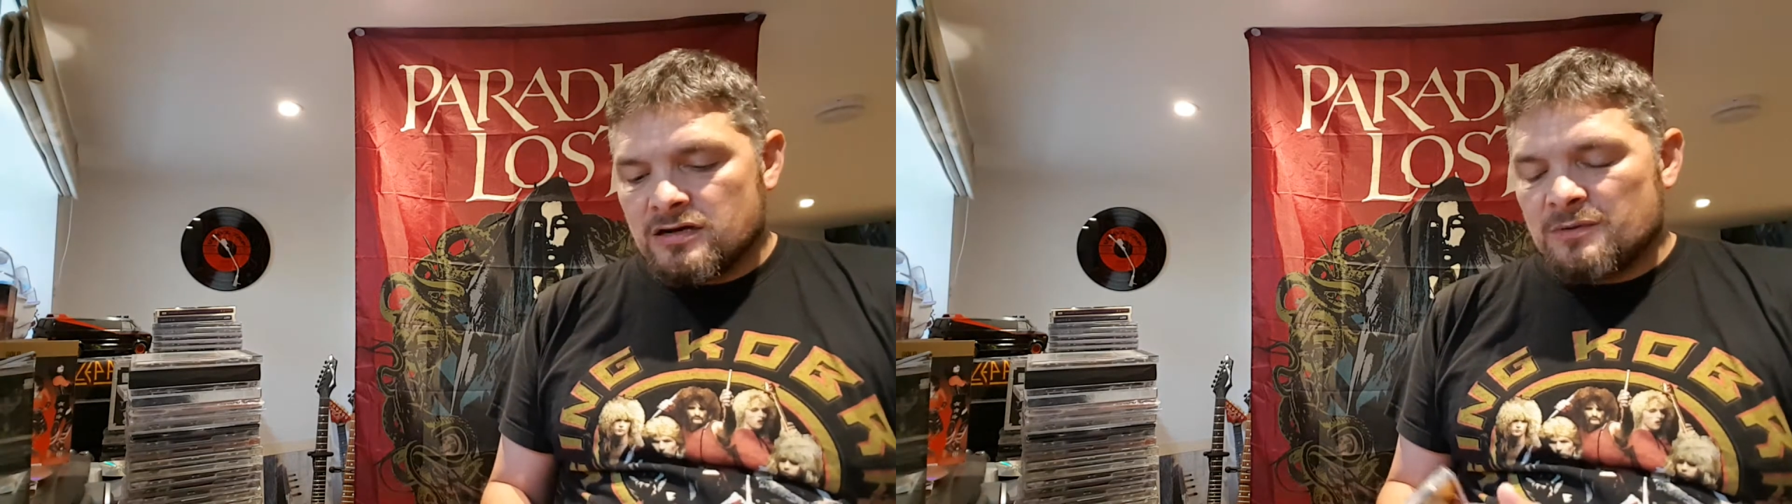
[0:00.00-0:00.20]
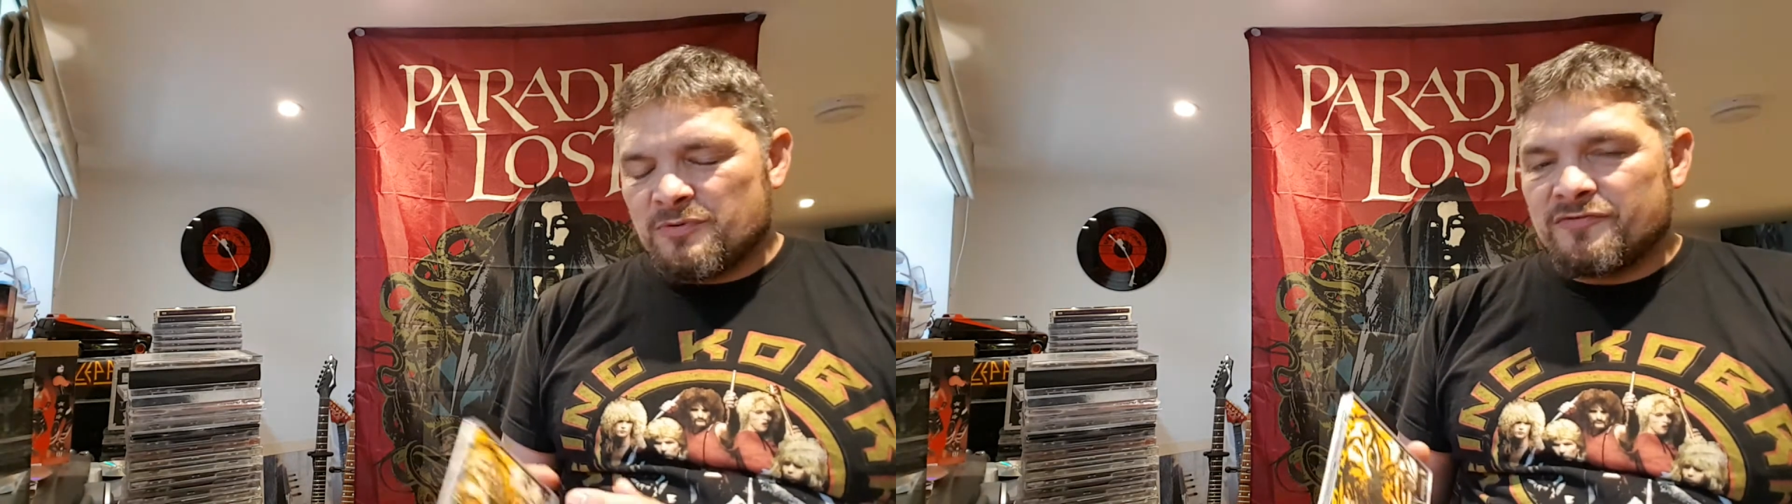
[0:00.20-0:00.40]

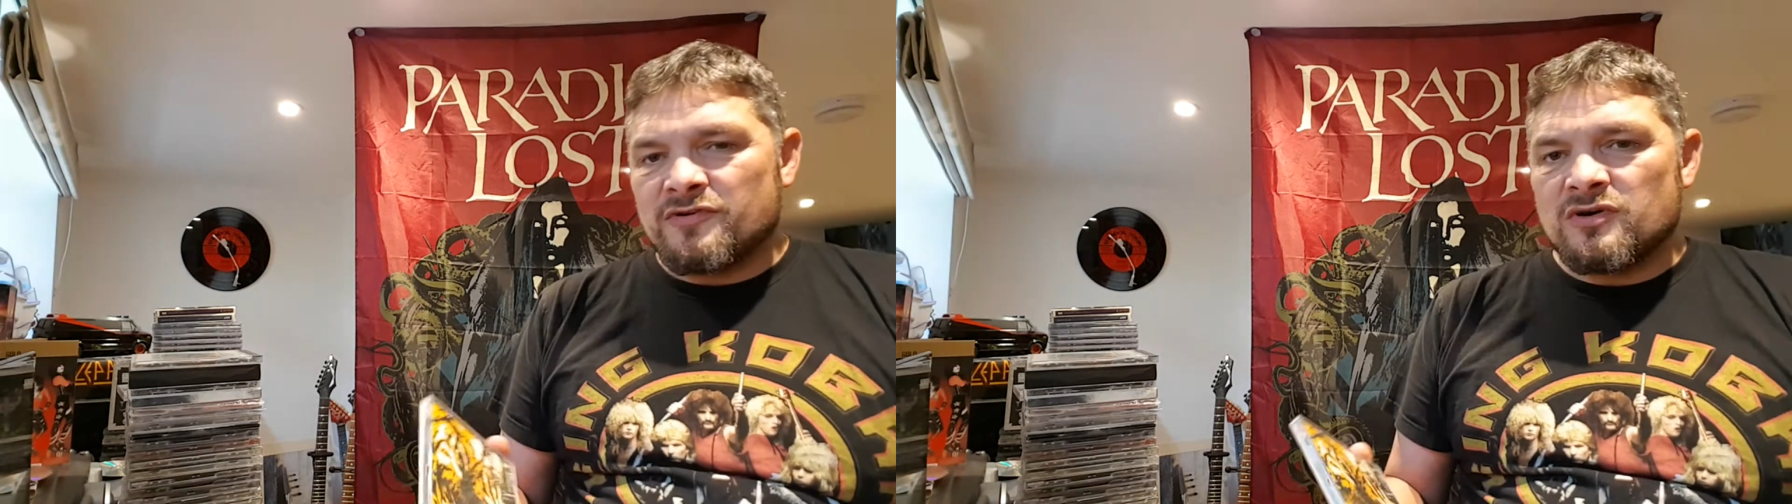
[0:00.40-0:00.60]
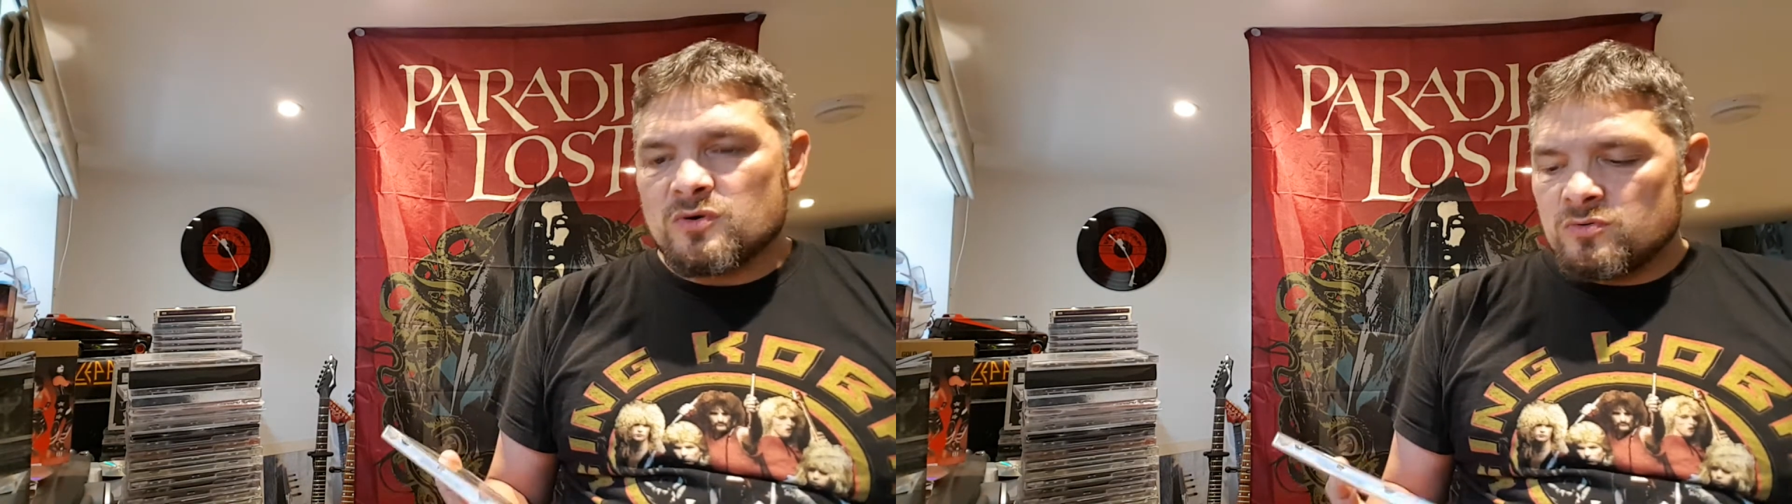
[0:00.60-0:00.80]
I
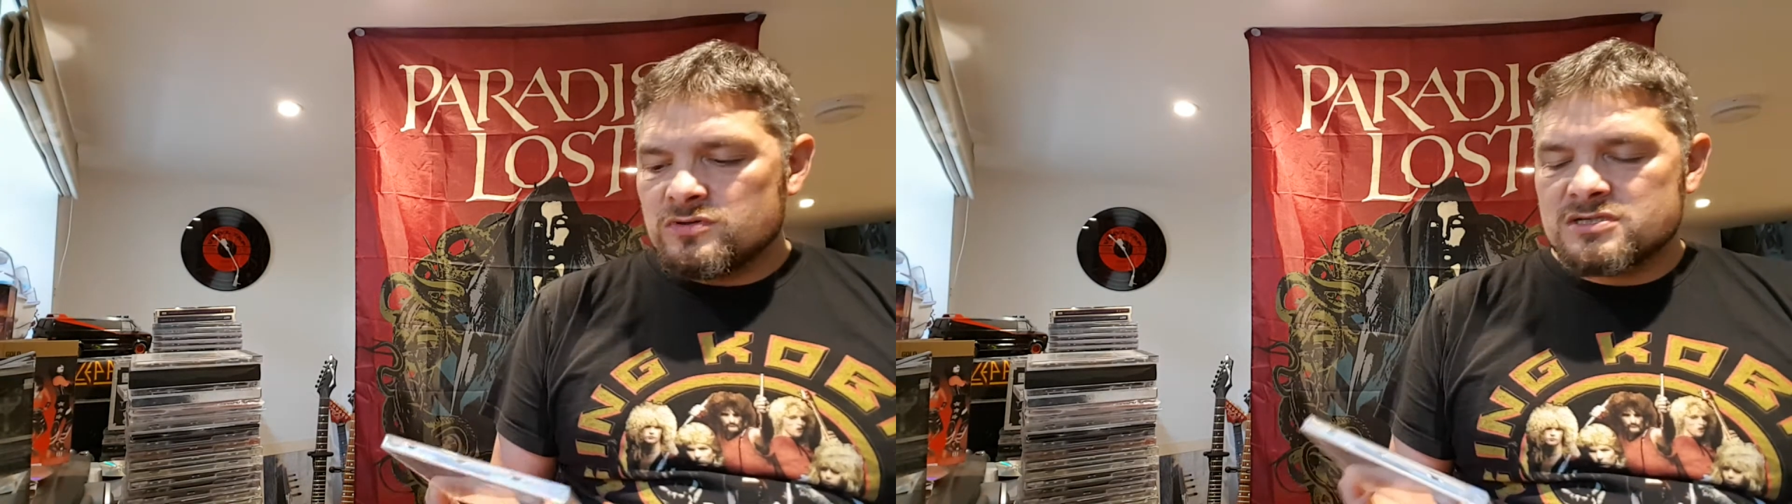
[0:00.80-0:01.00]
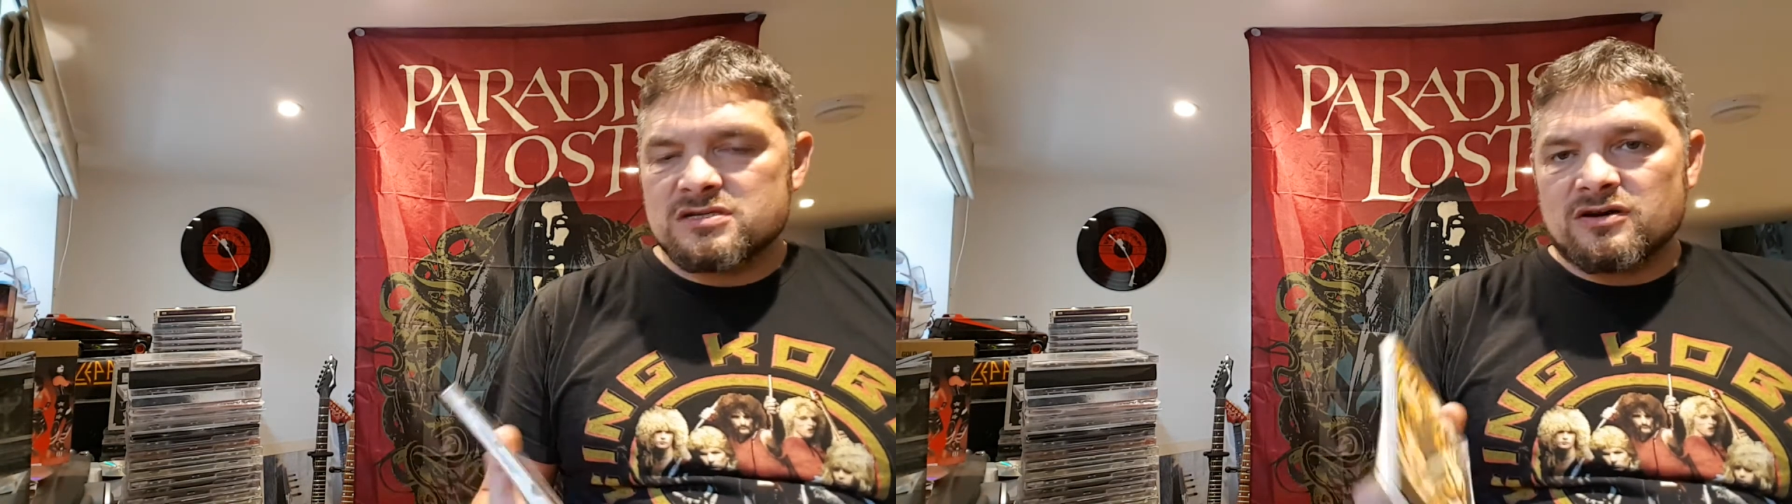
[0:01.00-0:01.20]
prefer all
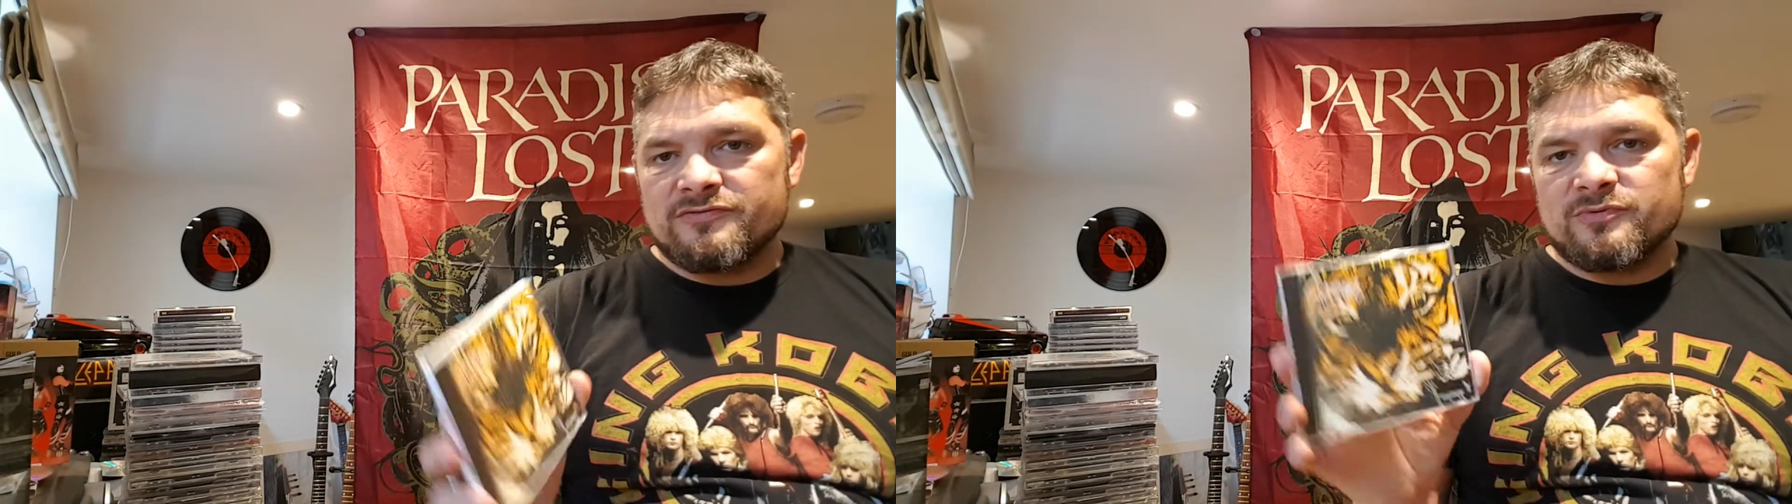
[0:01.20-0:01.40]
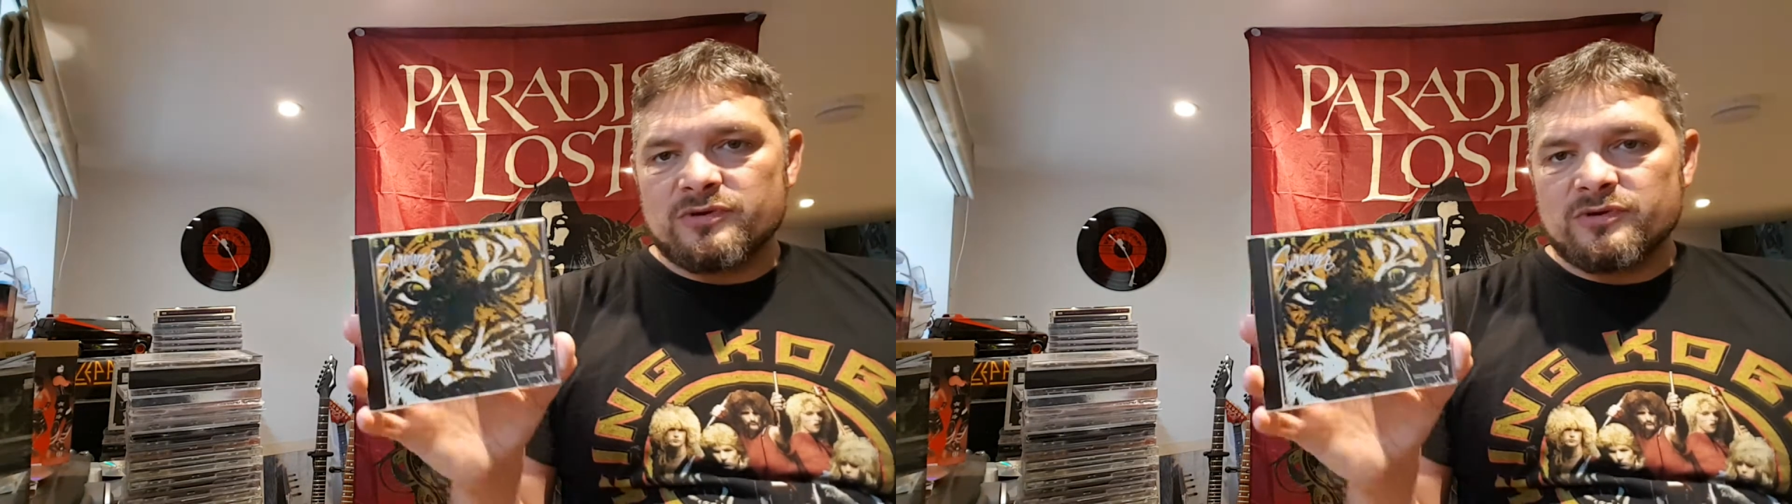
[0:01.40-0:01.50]
the stuff